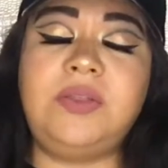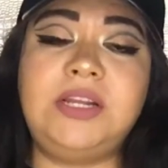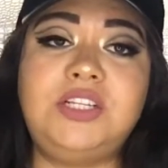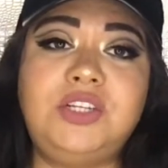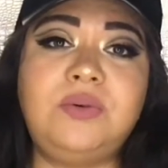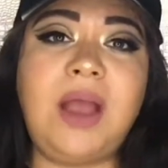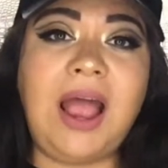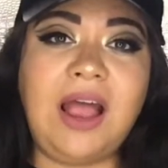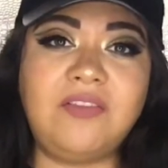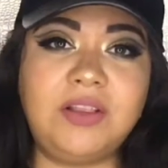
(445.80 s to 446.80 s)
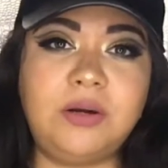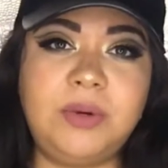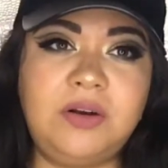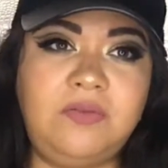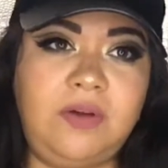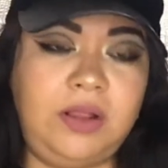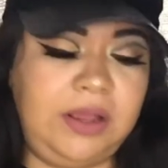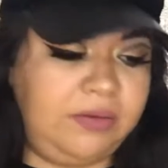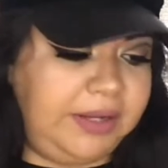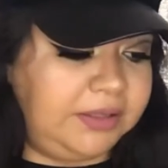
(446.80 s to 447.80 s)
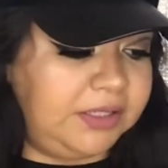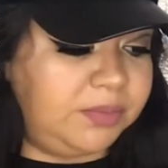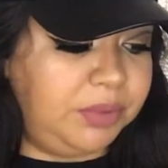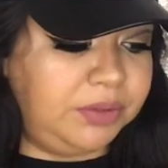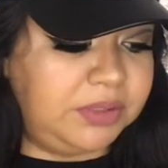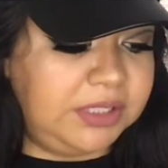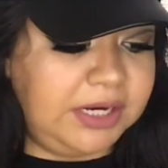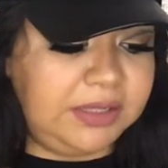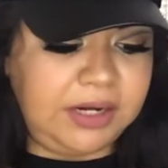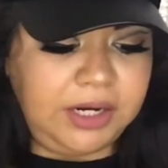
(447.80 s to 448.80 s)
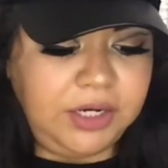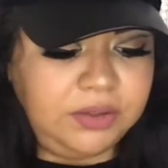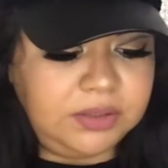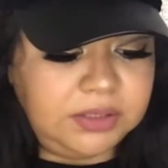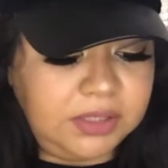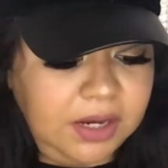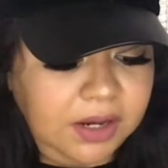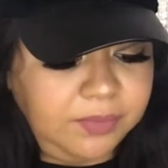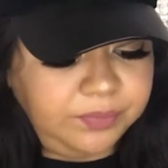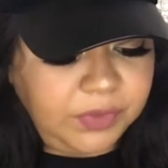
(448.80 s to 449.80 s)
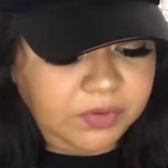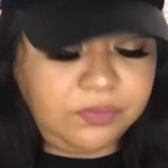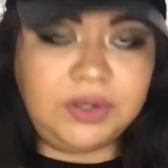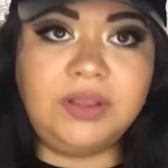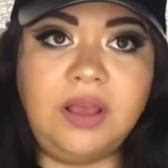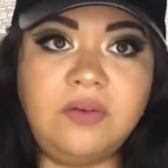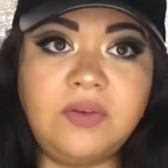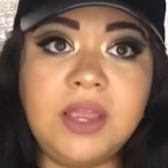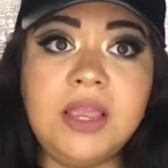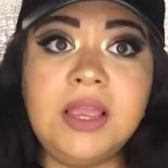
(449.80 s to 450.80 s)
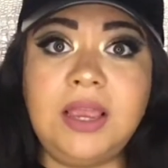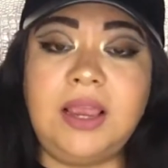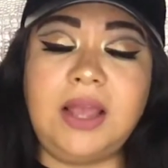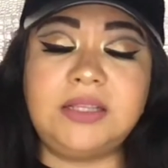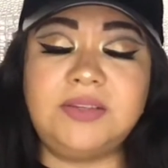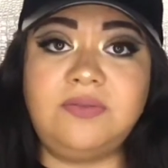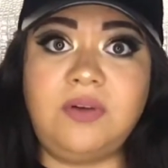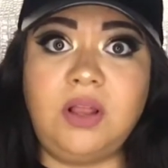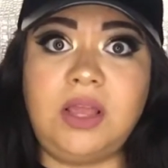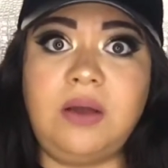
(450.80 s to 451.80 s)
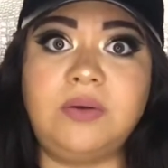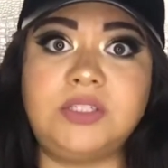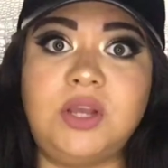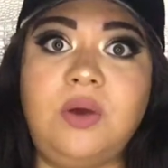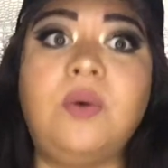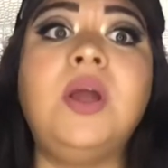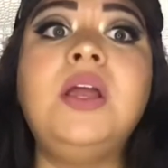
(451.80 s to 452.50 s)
they do have a little bit of fallout, like this blue today that I used, Free Love. It had some fallout, so